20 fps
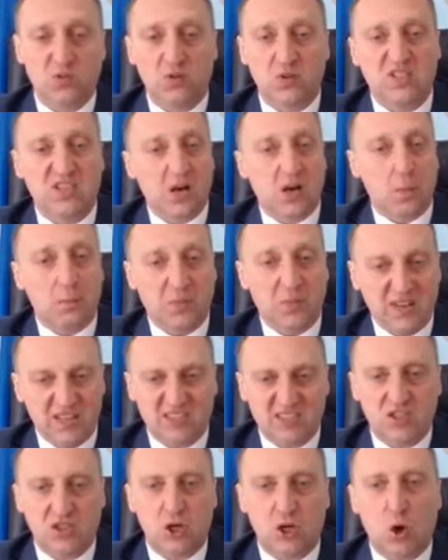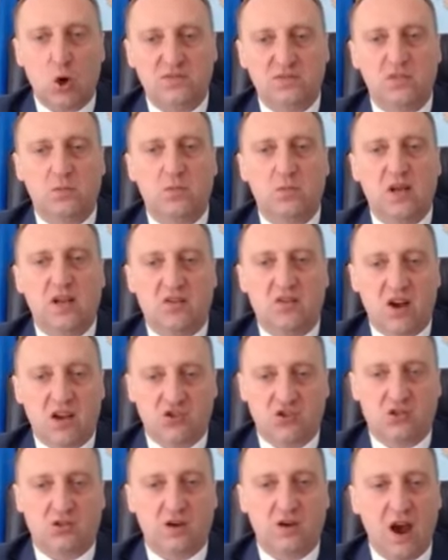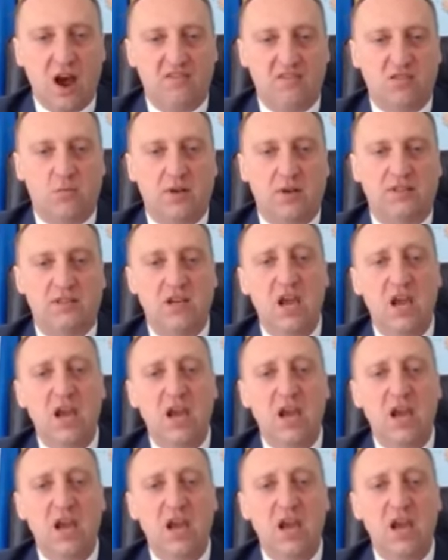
with the complicity of the Belarusian government,